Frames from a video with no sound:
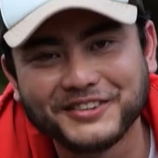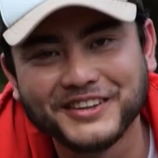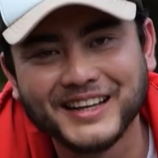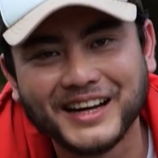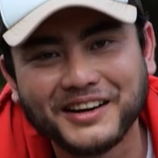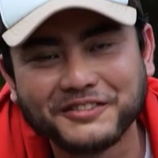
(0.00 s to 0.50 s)
for
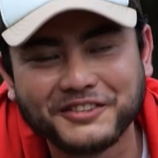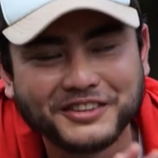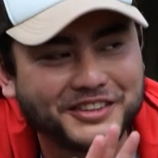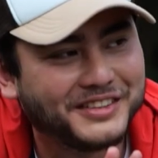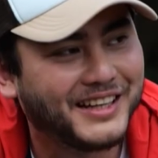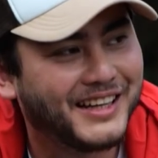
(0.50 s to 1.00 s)
now, for
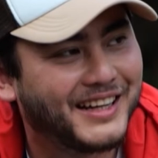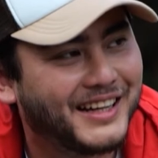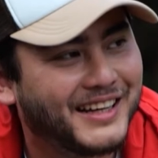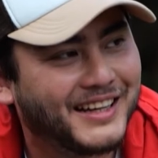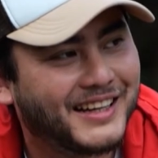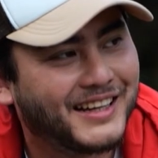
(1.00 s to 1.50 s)
today,
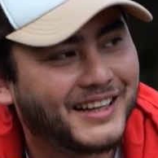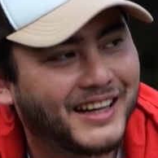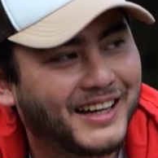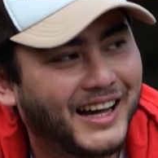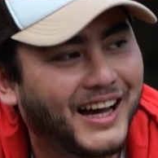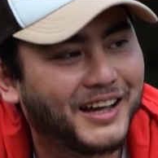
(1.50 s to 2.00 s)

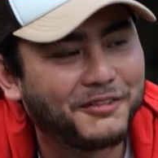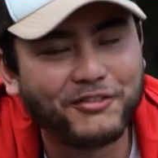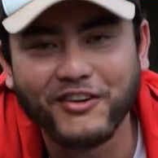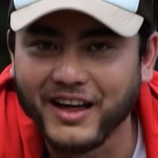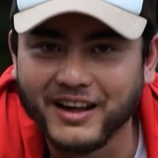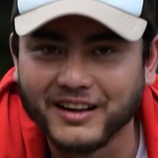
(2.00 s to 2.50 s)
I
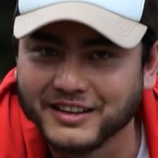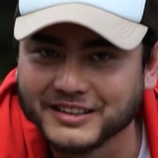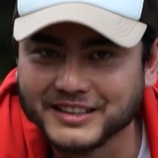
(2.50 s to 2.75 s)
fell.